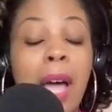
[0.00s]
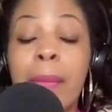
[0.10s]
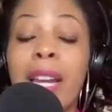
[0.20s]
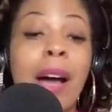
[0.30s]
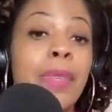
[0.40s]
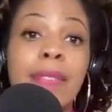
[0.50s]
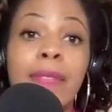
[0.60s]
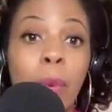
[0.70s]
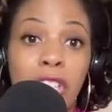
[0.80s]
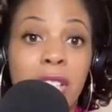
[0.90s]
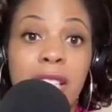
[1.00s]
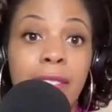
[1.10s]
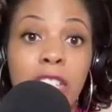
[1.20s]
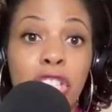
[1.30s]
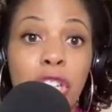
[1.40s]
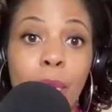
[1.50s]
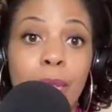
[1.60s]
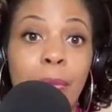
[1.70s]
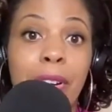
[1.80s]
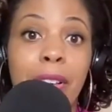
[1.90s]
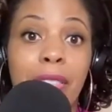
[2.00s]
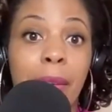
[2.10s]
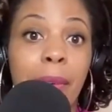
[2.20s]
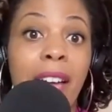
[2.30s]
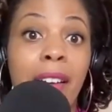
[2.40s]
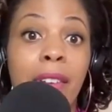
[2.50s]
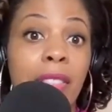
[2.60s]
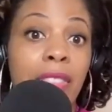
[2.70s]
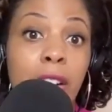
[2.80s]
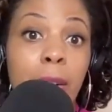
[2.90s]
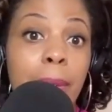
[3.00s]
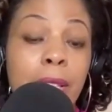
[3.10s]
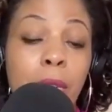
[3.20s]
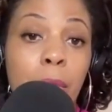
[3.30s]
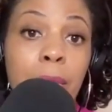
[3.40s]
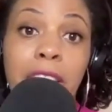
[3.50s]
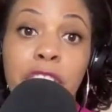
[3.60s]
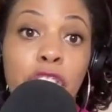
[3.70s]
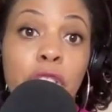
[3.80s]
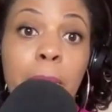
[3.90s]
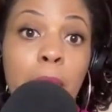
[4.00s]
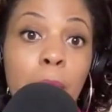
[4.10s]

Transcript: I was even watching TV shows where they would have a therapist or a relationship